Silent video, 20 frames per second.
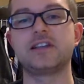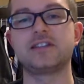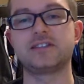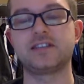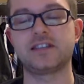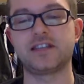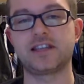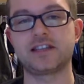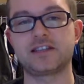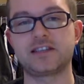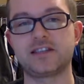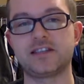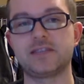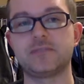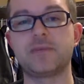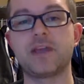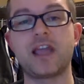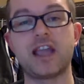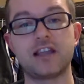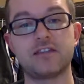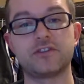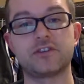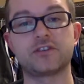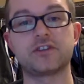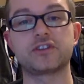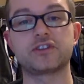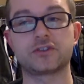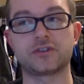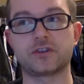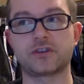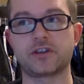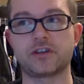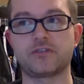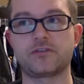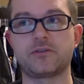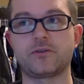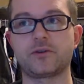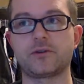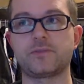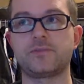to get the behavior that you're looking
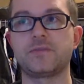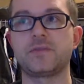for.